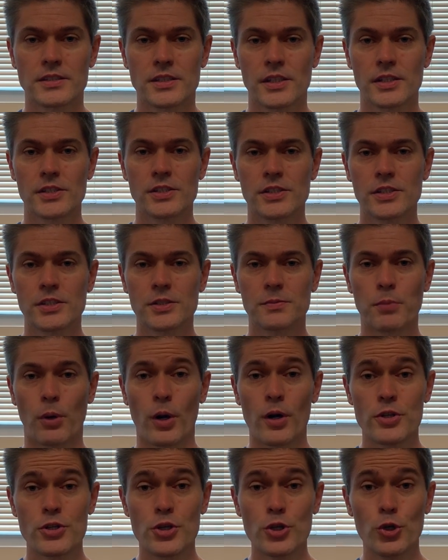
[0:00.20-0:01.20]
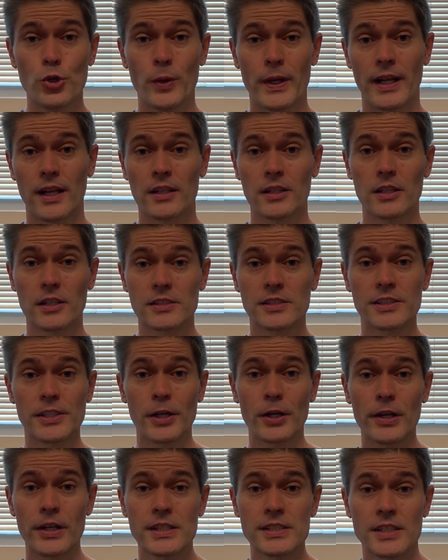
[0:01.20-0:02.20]
so this is part two in a little
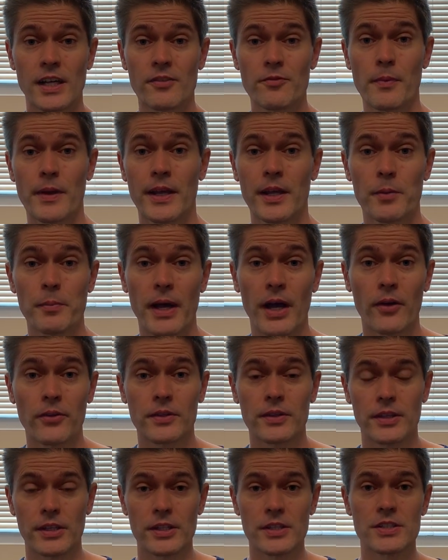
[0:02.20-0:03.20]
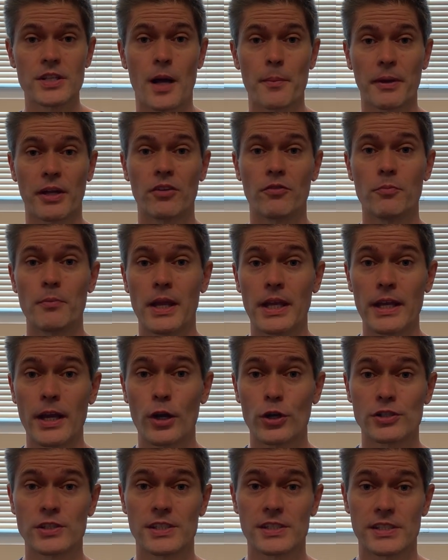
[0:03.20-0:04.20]
series I've made about the topic of
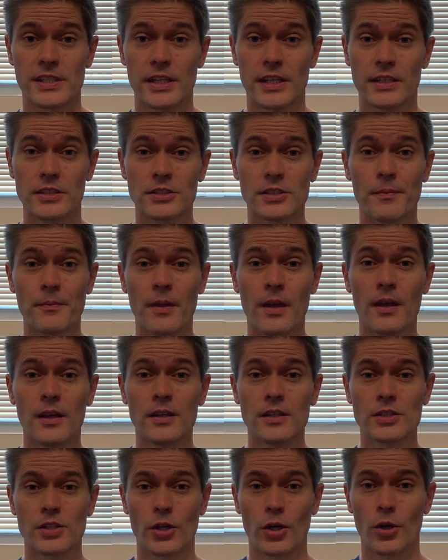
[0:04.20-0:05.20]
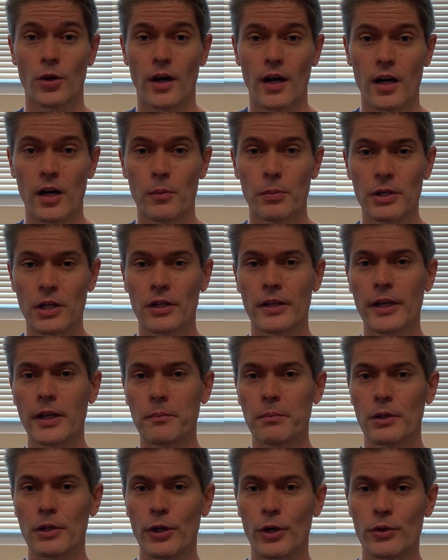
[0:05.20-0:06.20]
Meniere's disease. So I'll put a
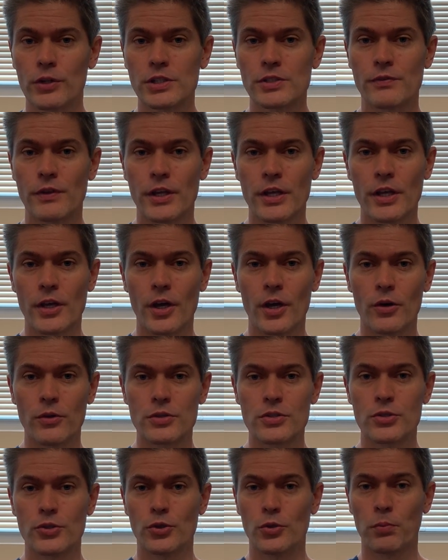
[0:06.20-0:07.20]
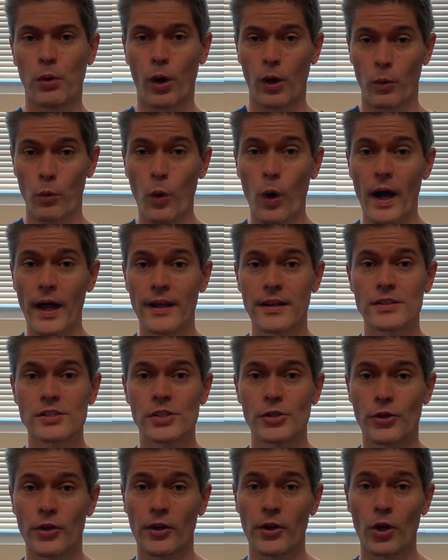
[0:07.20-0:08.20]
link below this video to part one,
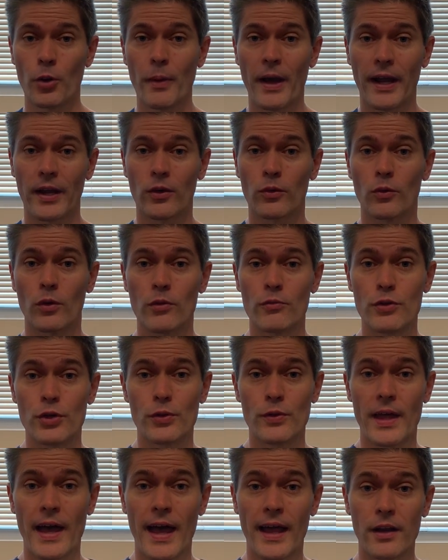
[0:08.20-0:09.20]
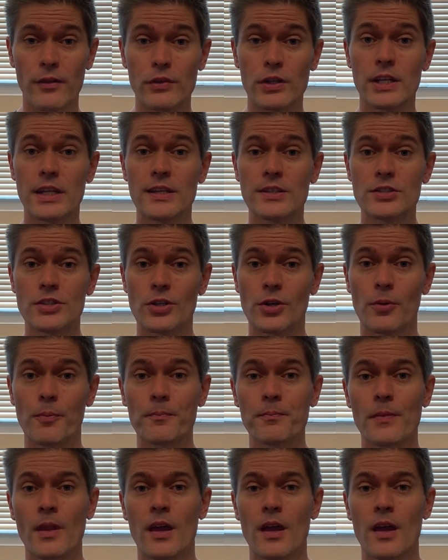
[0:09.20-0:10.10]
so you can go back and review that if you need to.